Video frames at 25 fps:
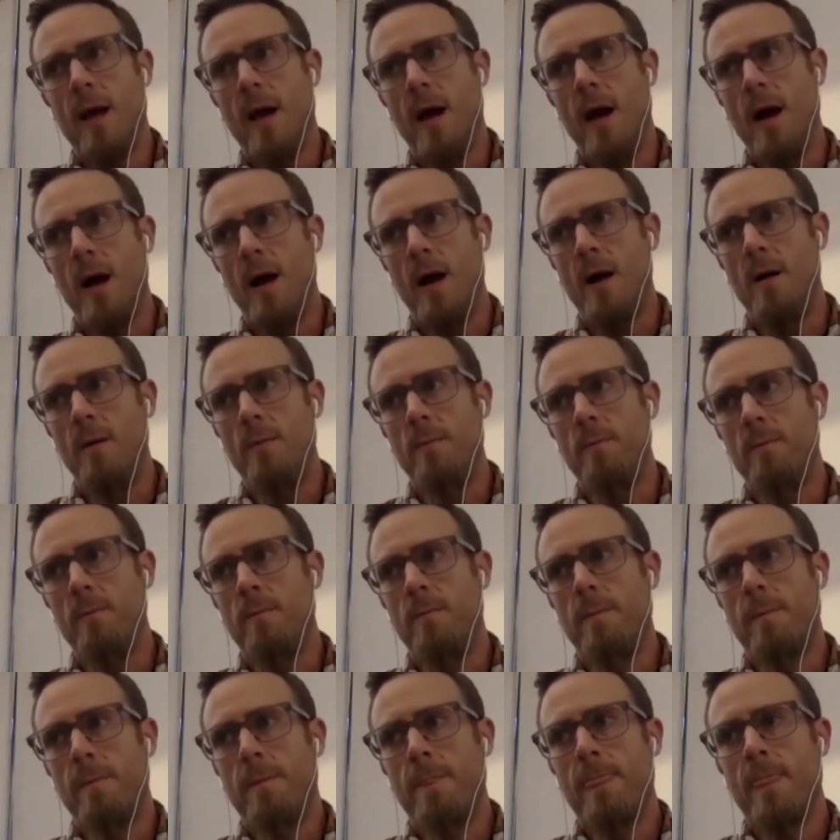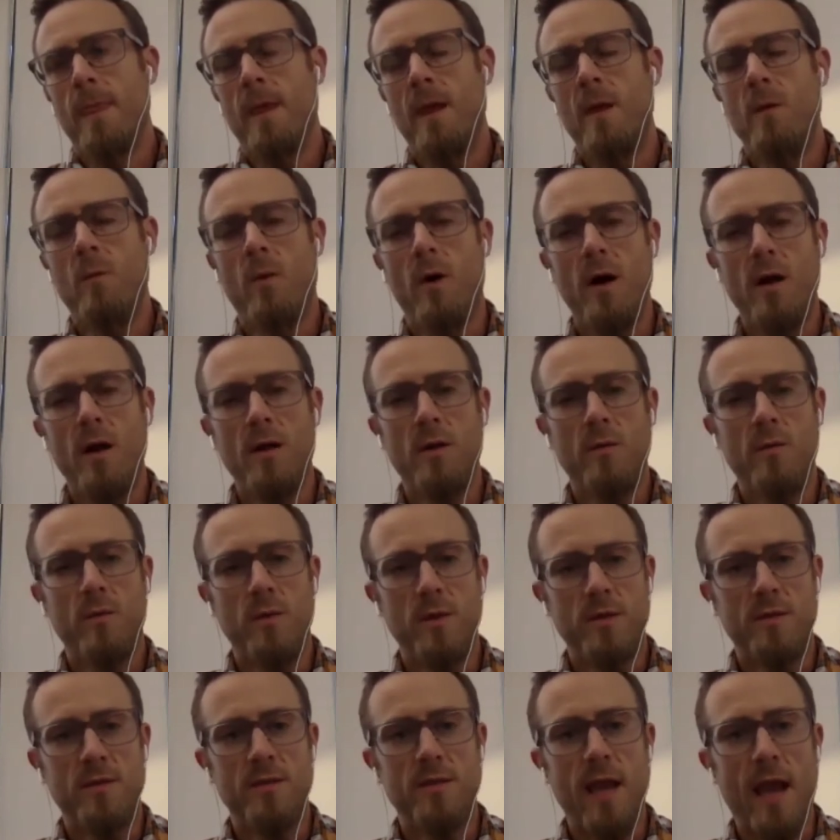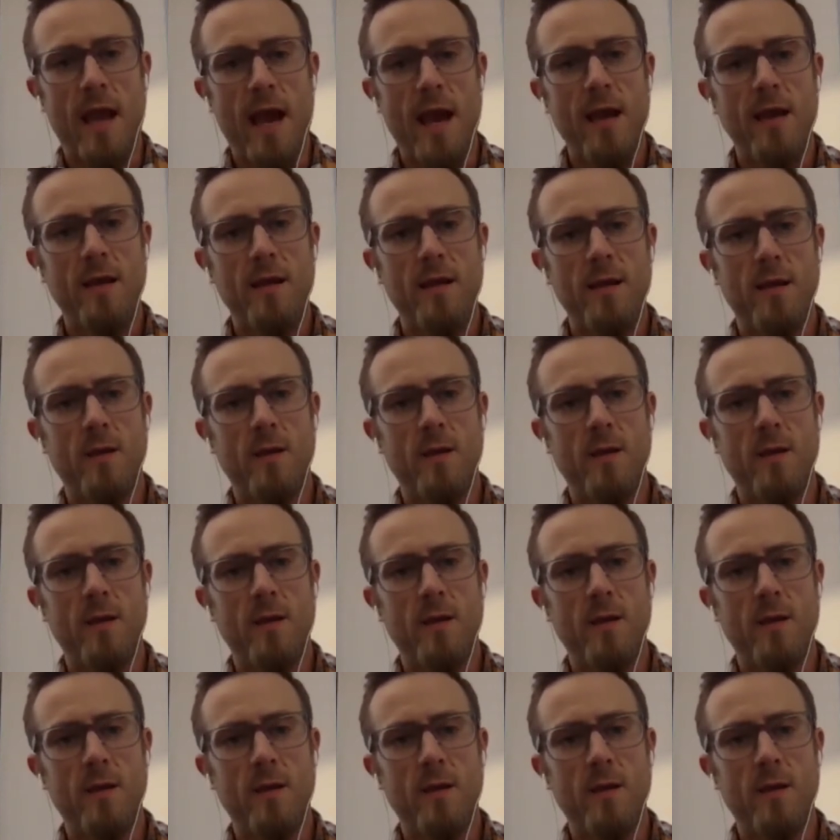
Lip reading: And while it was sad,